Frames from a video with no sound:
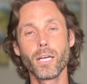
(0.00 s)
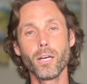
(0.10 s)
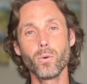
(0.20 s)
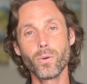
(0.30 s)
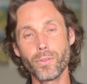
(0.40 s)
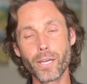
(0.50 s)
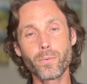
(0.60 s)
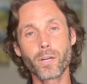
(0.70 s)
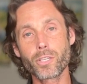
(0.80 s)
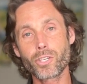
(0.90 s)
where they
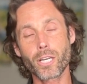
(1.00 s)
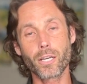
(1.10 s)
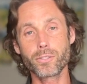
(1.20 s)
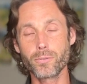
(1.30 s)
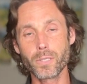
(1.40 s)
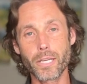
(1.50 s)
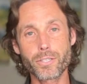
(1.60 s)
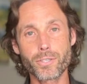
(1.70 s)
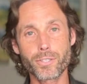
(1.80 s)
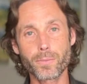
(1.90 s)
want to check out the
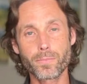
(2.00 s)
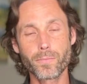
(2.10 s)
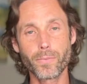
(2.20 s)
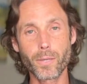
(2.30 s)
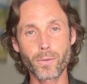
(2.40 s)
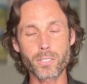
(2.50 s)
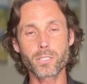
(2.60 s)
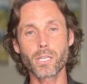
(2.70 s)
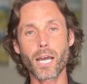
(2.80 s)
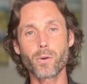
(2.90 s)
relationship. They want to
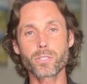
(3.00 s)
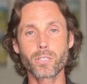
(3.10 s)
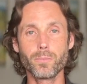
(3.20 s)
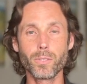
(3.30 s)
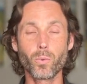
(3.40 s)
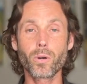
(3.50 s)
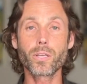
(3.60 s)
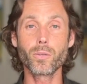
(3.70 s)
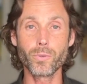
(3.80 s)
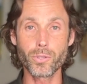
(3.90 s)
see how it's going to be
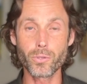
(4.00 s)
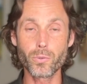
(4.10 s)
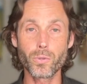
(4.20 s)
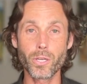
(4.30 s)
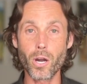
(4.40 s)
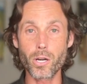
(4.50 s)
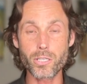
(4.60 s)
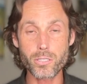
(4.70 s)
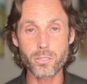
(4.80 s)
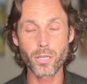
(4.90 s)
working with you, the
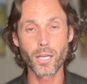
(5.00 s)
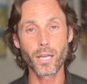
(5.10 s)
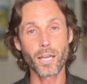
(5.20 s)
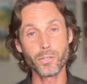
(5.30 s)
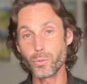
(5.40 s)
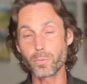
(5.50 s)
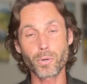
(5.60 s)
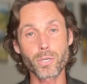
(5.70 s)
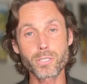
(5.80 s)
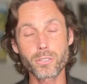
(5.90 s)
artist, and you, the
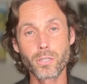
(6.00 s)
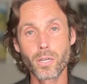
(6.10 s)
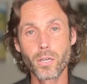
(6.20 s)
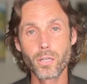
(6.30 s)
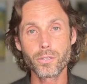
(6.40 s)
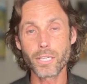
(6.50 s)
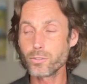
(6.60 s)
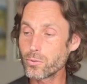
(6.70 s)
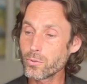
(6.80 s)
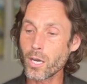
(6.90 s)
person. They
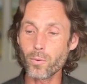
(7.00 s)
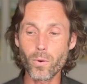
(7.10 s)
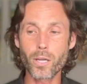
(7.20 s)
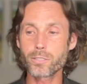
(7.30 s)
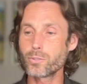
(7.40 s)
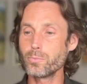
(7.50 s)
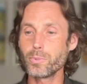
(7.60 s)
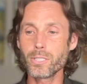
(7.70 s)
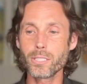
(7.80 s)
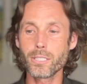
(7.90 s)
do not want to
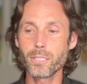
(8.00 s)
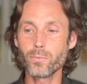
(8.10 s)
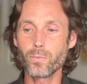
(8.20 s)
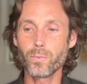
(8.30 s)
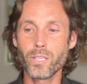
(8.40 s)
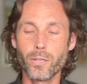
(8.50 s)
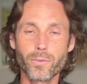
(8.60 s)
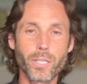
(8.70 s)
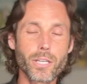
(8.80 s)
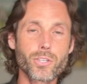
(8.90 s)
be in a
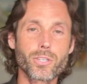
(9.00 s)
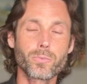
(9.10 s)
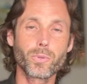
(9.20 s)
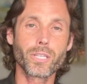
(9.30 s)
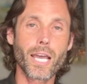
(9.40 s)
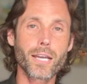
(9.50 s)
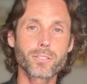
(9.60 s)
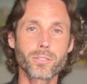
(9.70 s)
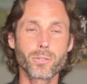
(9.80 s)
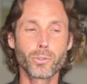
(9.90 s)
relationship with an
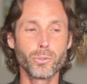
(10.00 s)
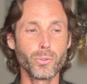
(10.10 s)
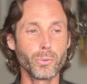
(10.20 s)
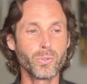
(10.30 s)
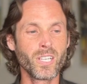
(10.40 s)
actor who